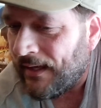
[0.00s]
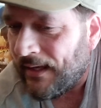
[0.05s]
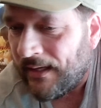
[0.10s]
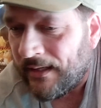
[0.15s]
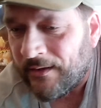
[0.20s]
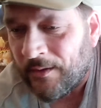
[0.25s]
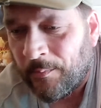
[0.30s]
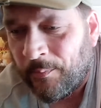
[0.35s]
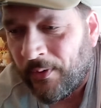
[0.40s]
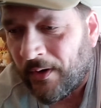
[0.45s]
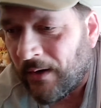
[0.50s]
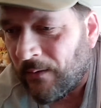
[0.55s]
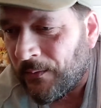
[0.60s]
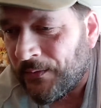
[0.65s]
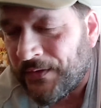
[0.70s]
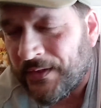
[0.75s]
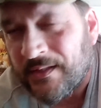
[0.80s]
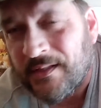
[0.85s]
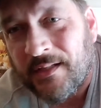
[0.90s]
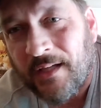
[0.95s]
And the part
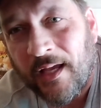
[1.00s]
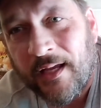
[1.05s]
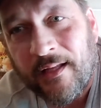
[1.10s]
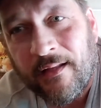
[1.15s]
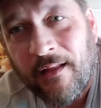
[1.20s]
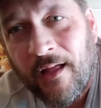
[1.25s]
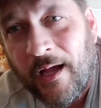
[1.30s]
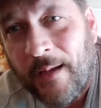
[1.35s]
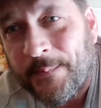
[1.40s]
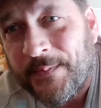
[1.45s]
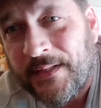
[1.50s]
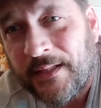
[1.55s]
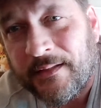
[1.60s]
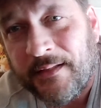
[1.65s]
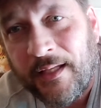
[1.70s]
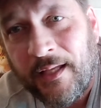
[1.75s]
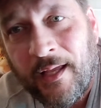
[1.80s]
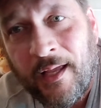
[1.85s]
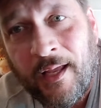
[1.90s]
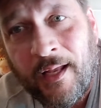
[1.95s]
with the Cyclops at
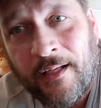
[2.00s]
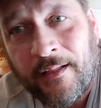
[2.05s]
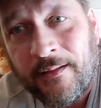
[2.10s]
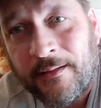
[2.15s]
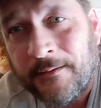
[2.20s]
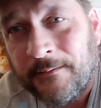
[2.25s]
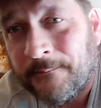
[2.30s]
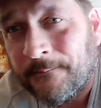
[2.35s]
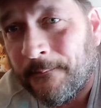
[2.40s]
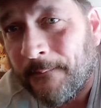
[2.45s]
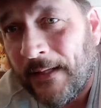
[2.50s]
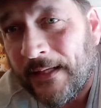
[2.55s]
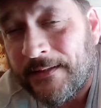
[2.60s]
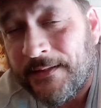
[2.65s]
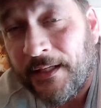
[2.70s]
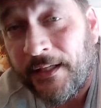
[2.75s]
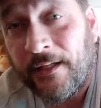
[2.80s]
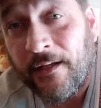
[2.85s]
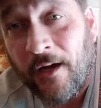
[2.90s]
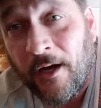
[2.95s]
the end, as
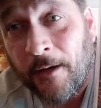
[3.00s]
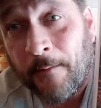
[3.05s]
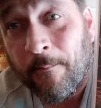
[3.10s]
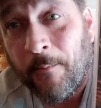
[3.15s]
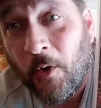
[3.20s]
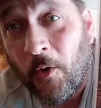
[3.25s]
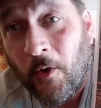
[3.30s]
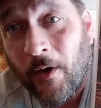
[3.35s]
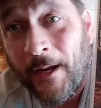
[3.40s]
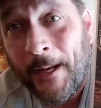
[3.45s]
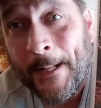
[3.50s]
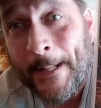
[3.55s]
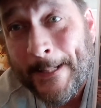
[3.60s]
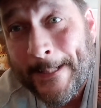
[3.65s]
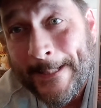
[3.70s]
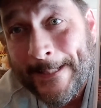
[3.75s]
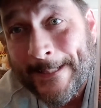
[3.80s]
a young boy,